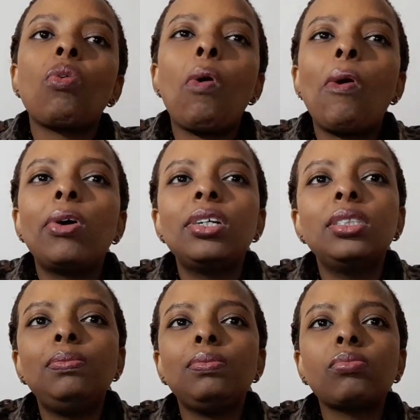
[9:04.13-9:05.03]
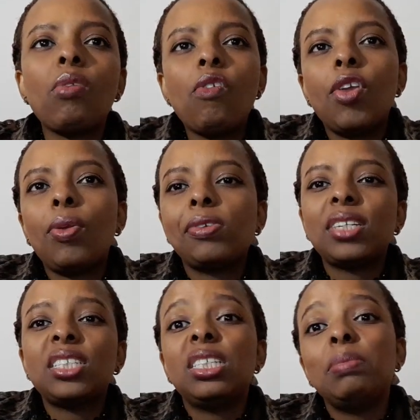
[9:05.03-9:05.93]
Or if it was
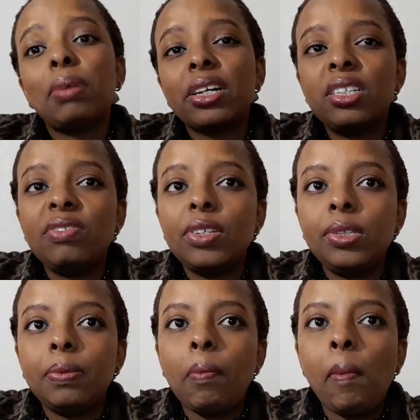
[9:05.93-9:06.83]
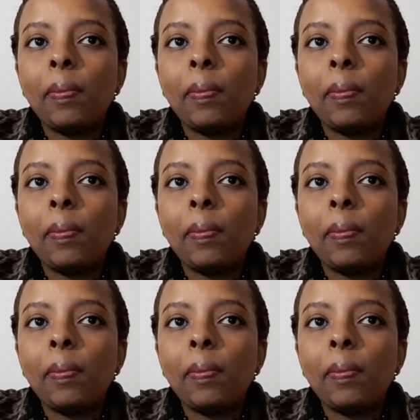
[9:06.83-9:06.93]
a cheap activity.